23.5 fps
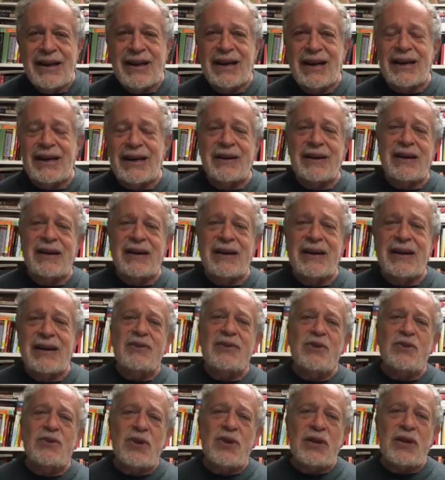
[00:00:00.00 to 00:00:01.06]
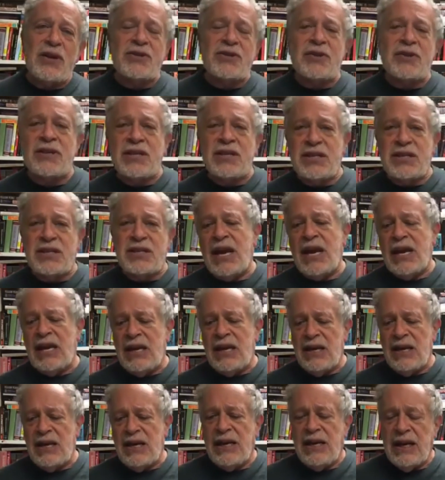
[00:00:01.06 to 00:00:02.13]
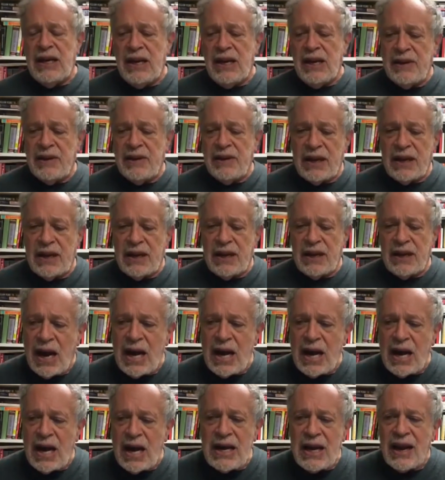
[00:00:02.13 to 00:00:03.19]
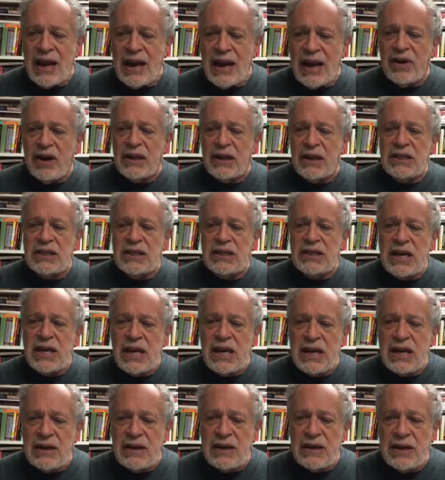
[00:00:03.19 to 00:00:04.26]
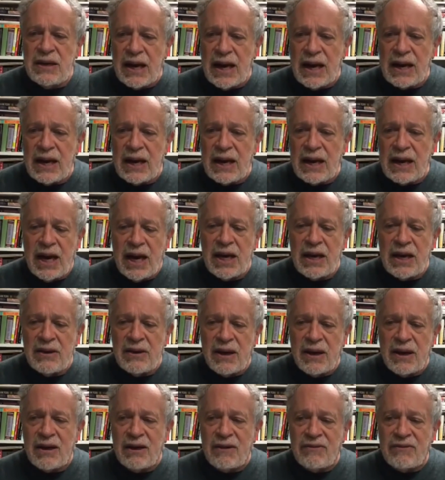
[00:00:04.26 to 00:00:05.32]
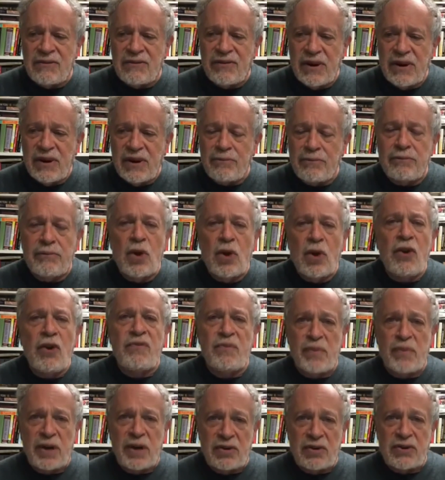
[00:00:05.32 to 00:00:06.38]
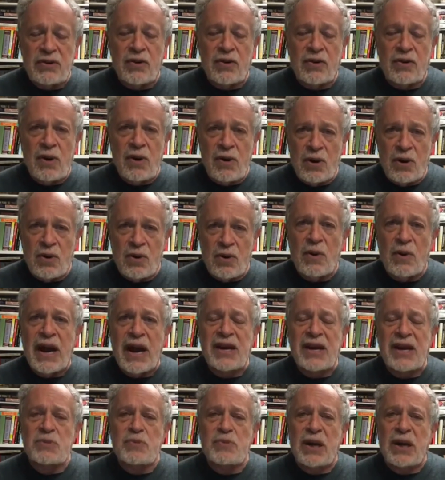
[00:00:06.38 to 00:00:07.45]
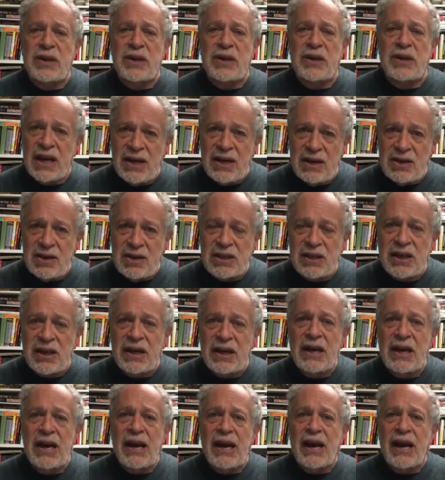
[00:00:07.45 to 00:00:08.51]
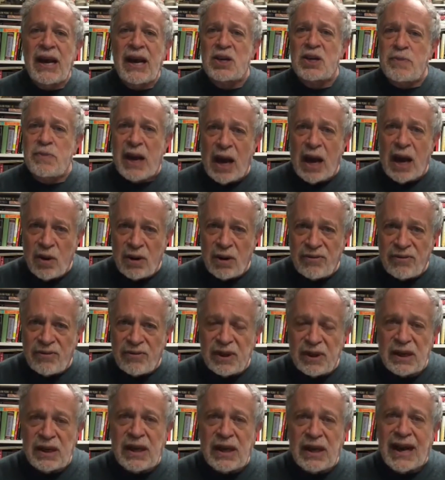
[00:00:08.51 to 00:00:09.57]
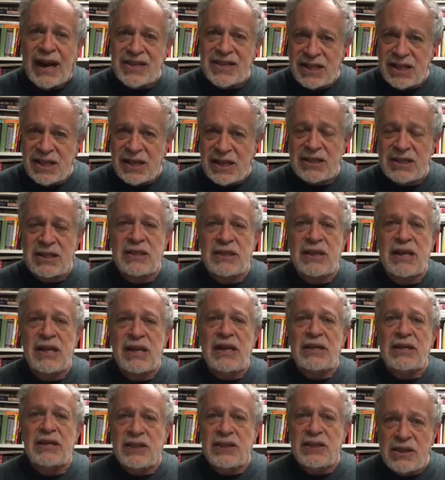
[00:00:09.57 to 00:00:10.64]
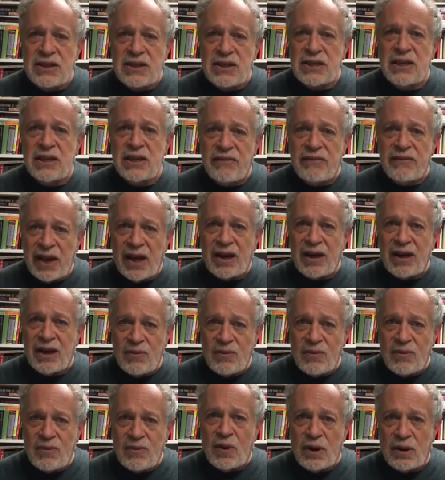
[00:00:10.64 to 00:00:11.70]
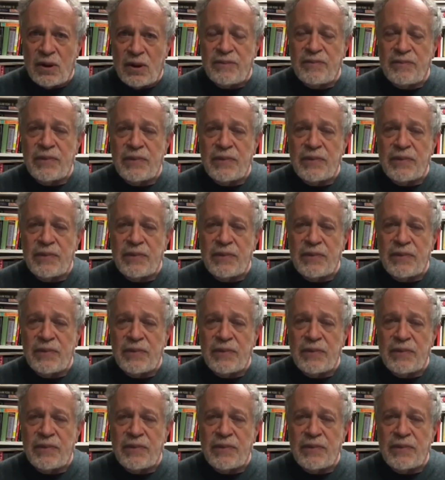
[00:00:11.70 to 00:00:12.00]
to just say that I have not seen a kind of movement grow as spontaneously and as powerfully as this since the Vietnam War.